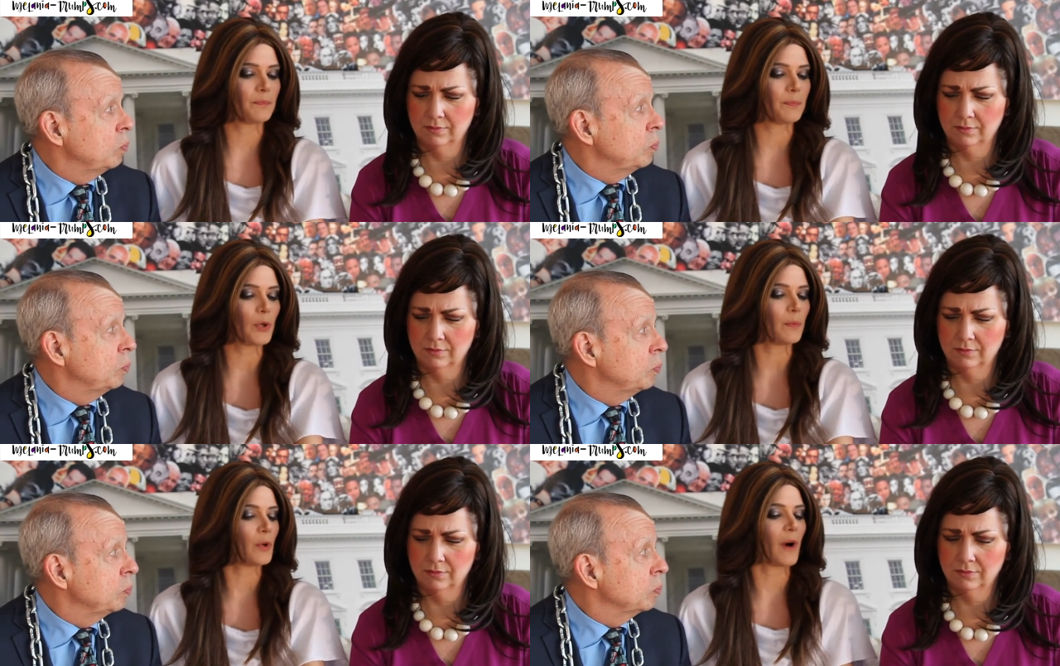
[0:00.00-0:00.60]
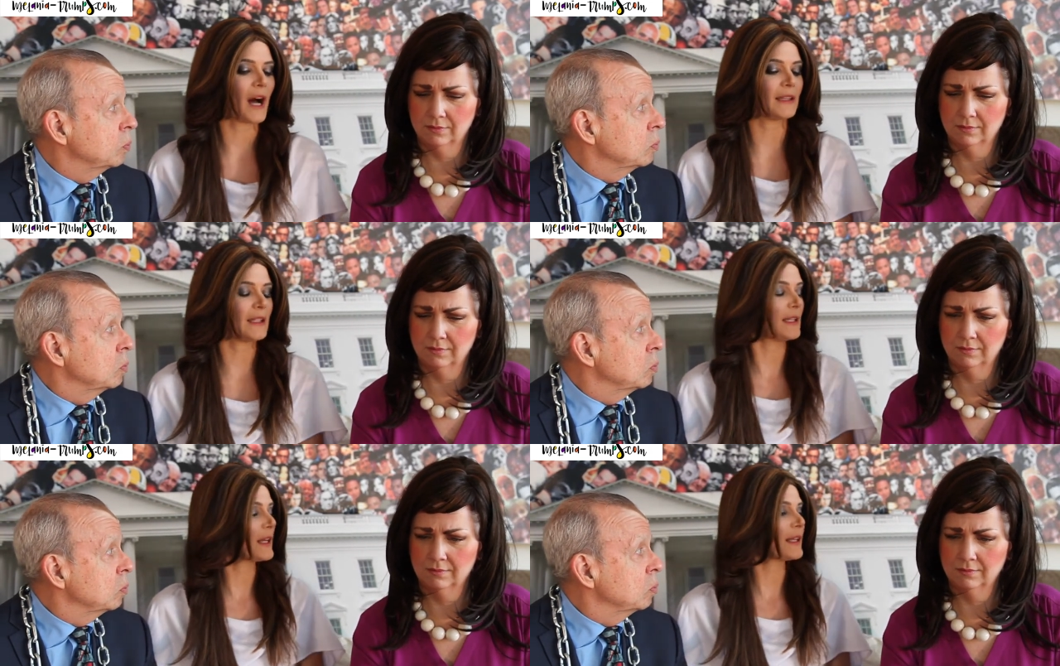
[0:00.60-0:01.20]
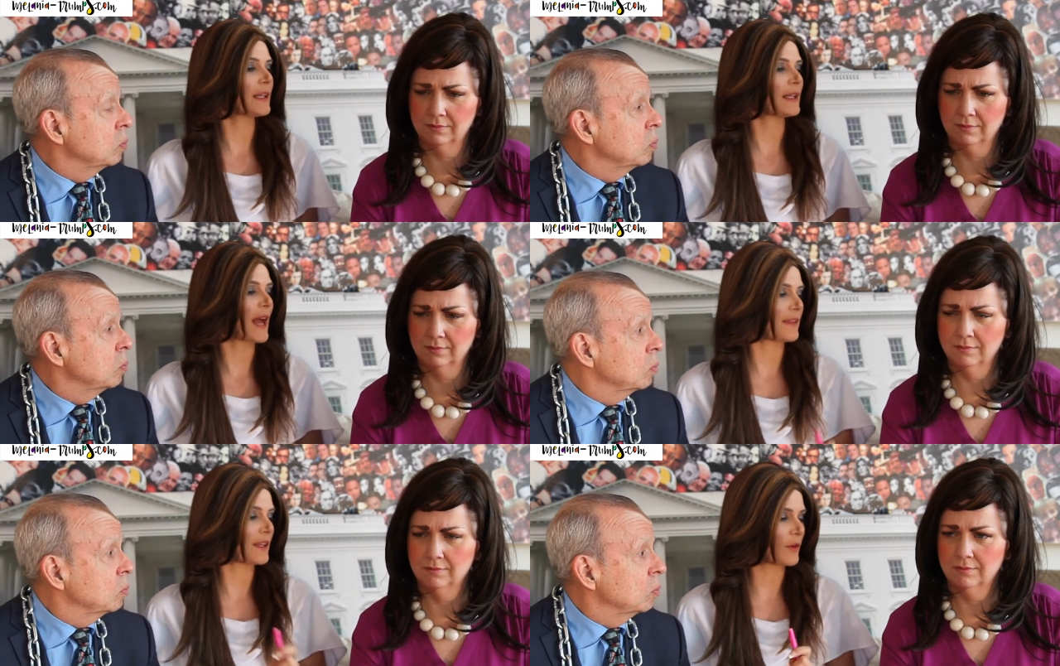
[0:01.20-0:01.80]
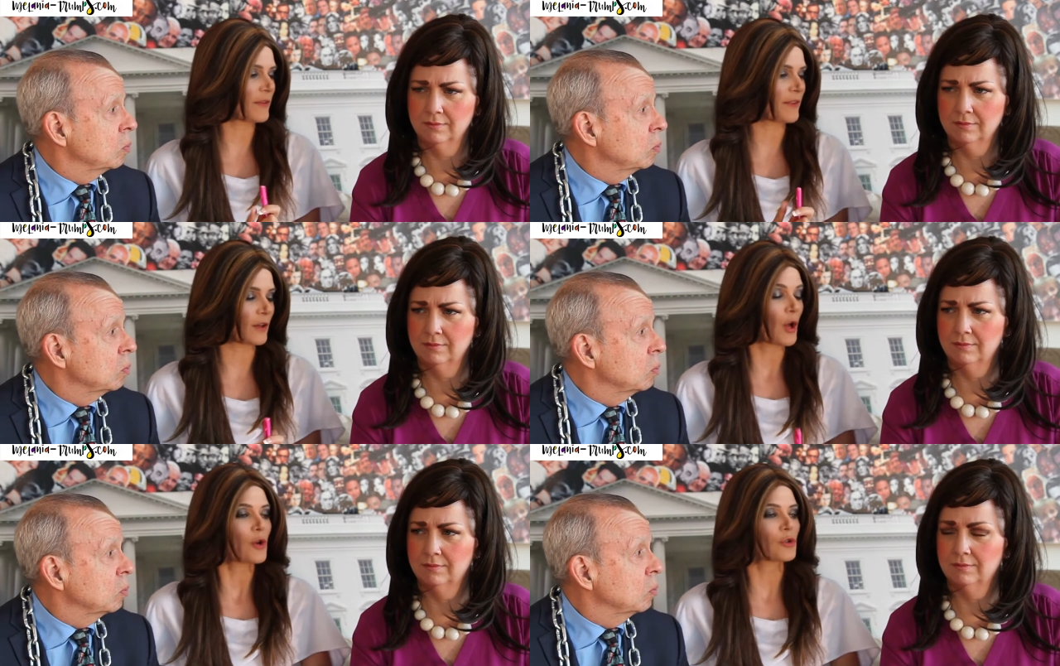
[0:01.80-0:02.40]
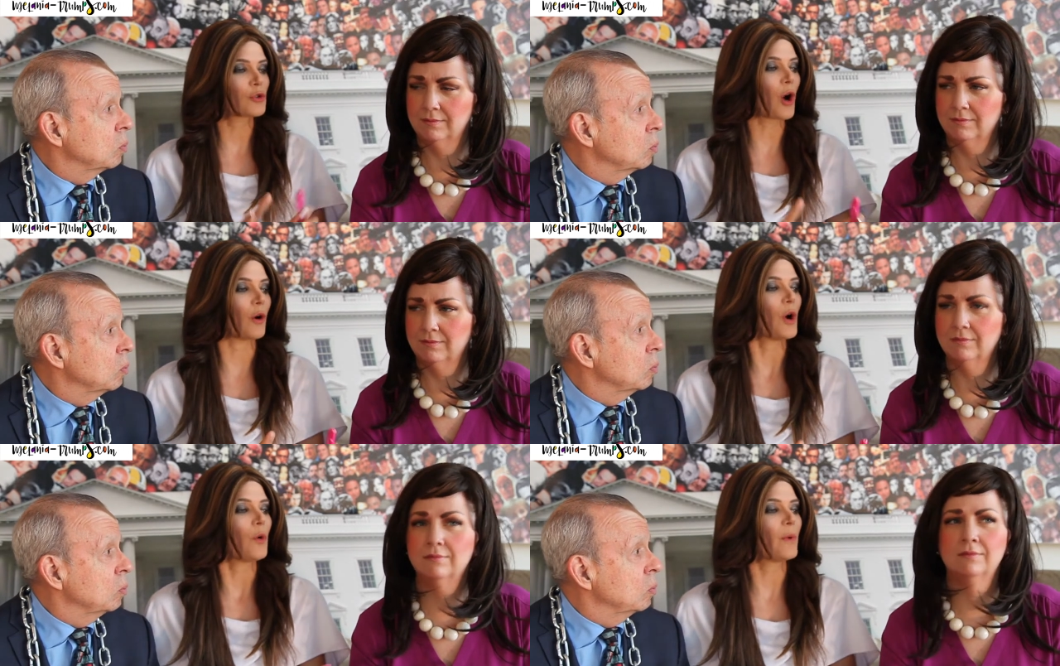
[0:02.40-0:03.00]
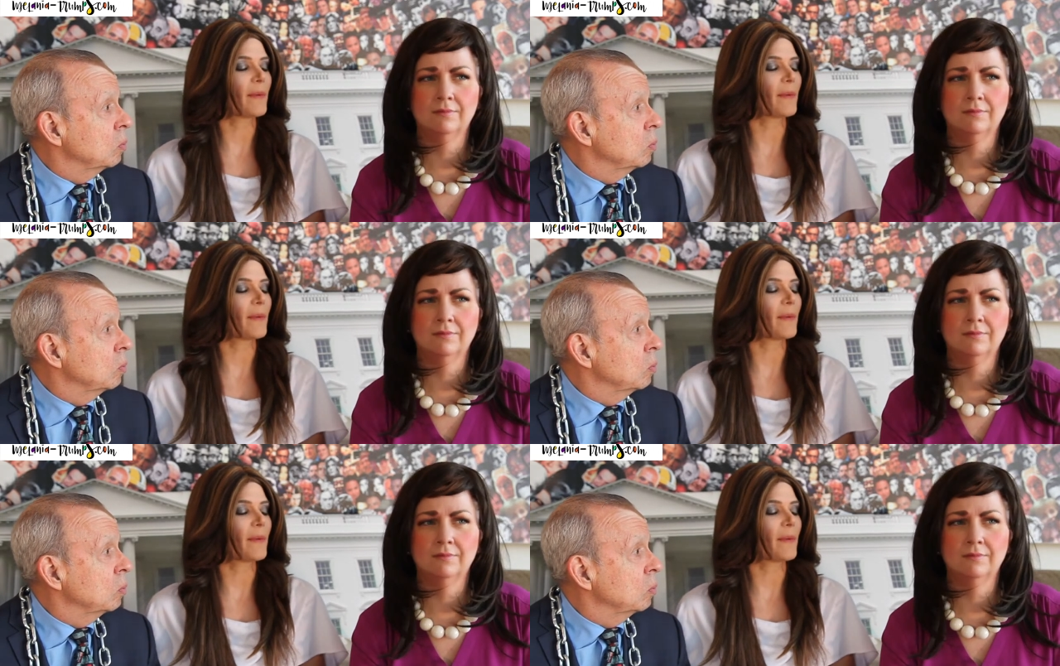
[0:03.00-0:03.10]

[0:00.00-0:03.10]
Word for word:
Speaker 1: poo-poo on the Kathy Griffin. So we